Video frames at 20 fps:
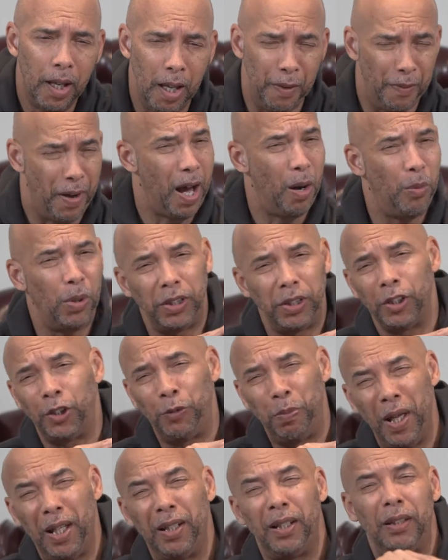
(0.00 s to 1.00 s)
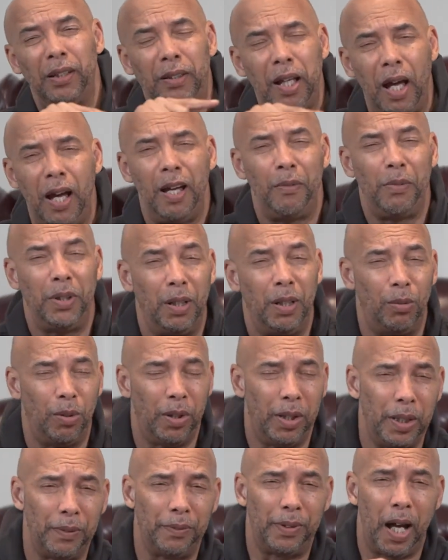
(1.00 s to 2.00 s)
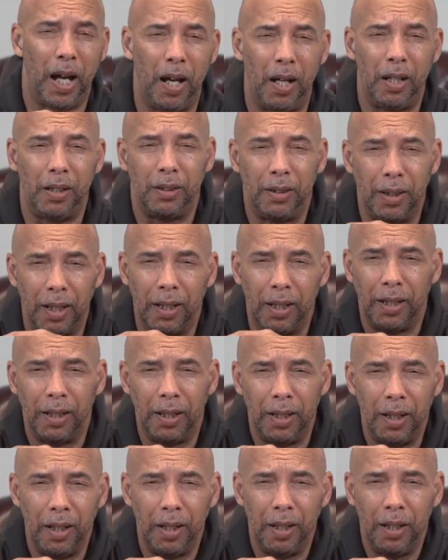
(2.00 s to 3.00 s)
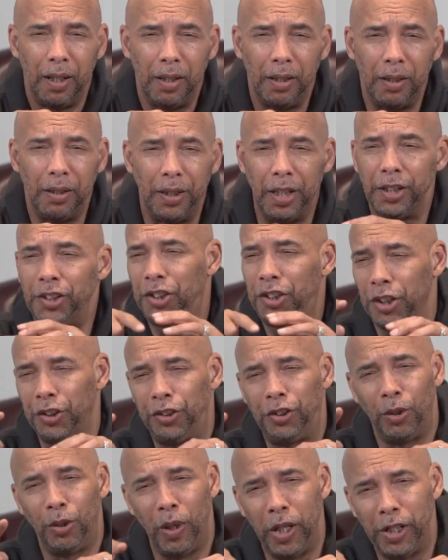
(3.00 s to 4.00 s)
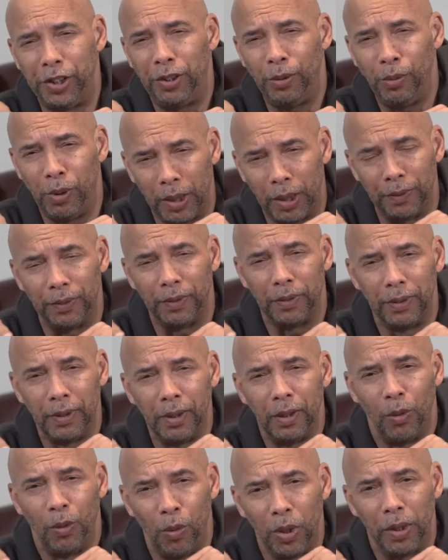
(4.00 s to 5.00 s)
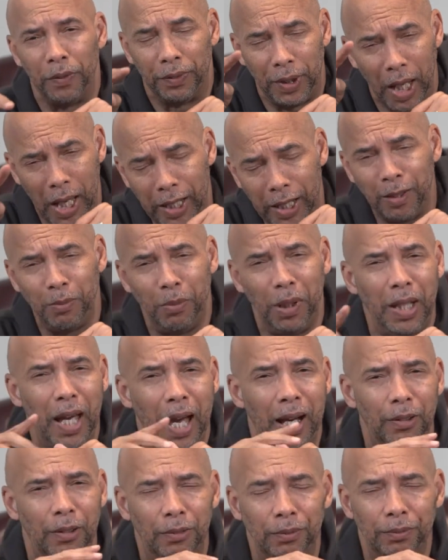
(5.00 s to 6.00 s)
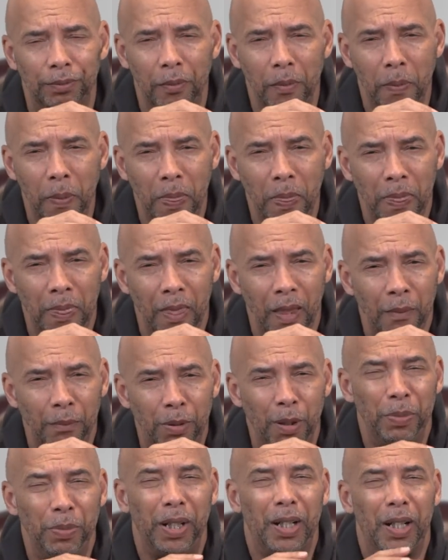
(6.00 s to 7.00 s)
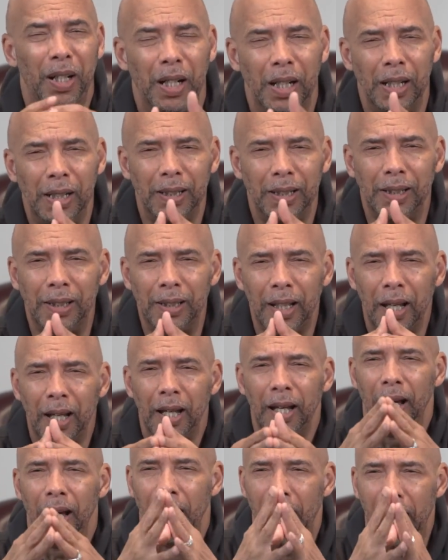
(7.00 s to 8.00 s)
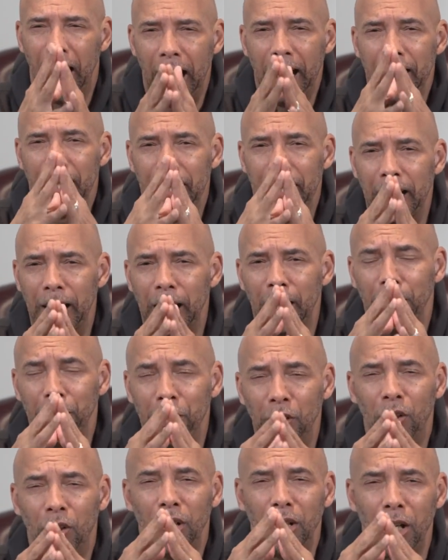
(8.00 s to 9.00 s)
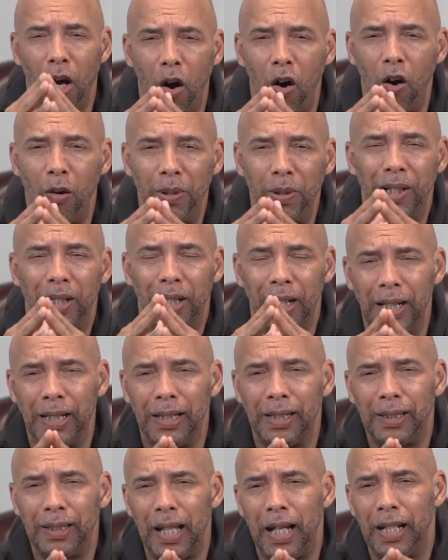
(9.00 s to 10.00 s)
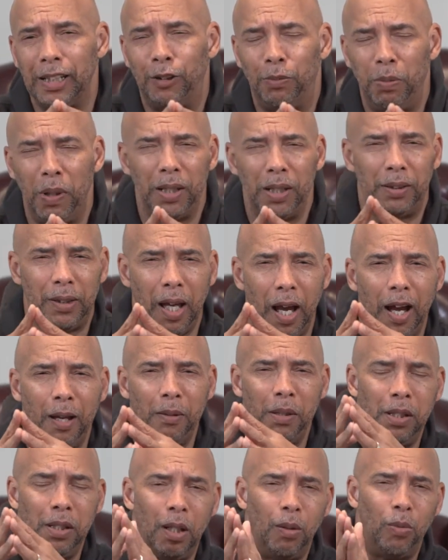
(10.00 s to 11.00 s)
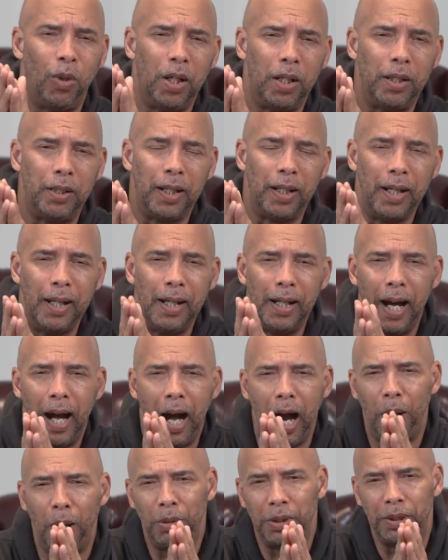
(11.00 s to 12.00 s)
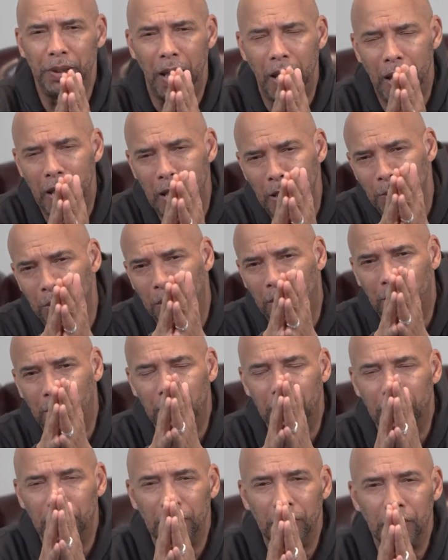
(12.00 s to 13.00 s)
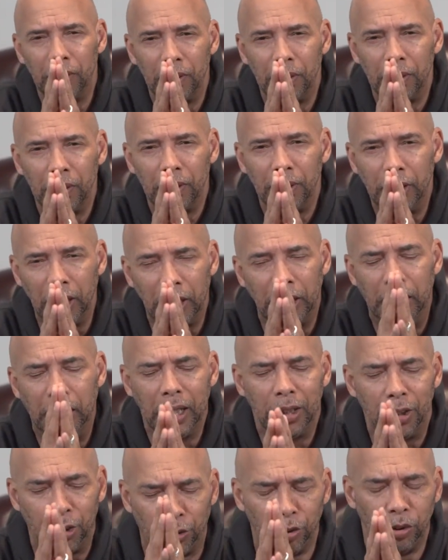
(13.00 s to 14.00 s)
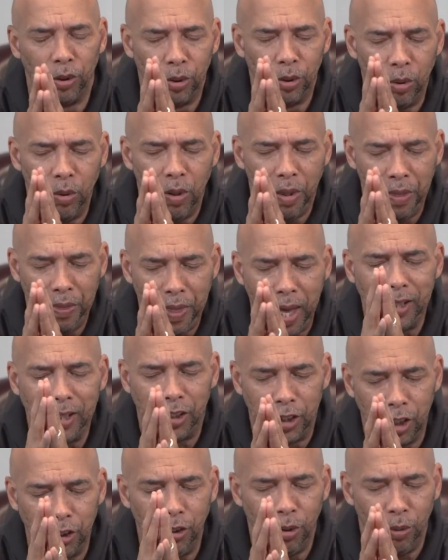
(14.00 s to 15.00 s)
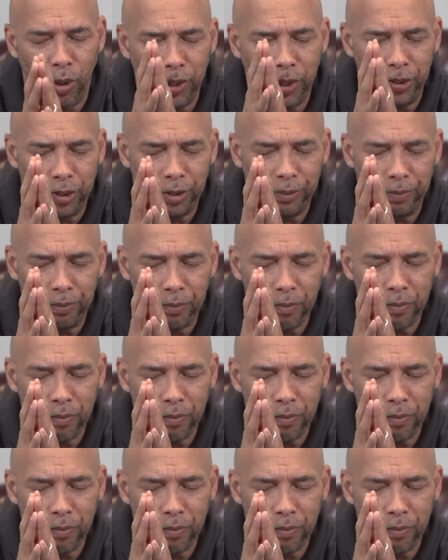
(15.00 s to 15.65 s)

if I wasn't spending time in the word of God, this situation would have, would have taken me out. But because I love your law, because I spent time in your word, I was able to get through that situation.